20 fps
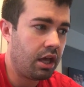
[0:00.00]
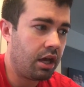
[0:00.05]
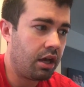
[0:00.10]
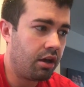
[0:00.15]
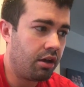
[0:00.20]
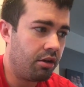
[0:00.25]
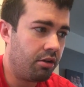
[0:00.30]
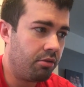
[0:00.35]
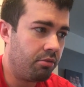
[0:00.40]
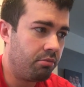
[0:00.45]

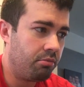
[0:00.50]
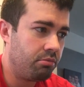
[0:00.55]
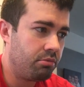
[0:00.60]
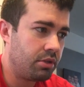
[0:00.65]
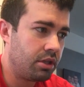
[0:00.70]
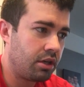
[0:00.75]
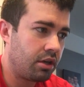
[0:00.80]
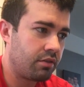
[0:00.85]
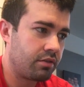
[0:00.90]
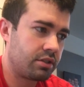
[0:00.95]

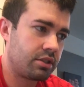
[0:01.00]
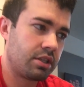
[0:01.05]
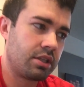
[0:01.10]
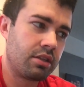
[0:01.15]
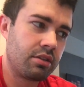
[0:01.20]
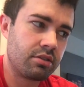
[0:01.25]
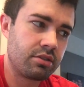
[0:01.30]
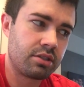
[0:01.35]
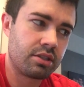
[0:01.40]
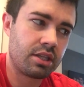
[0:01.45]
And obviously
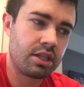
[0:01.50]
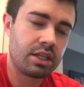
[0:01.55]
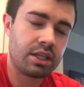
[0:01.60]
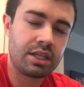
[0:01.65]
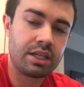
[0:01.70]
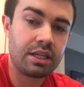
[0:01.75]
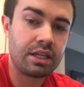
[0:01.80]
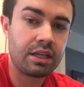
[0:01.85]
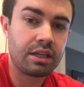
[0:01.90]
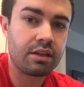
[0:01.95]
there's the
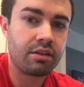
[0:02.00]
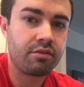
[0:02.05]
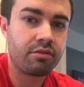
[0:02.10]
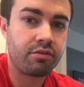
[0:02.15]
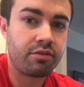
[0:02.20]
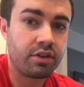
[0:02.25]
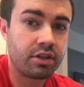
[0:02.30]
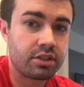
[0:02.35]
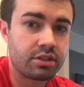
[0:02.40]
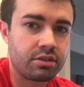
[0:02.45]
eating and
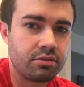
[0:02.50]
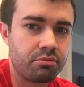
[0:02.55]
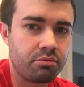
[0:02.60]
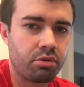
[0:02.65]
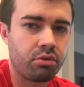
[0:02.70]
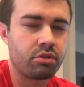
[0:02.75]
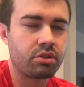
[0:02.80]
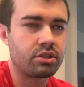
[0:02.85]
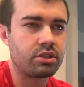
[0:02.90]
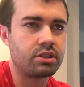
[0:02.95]
function
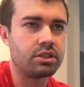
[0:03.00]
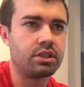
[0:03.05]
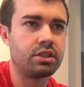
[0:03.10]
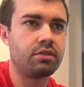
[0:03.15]
portion,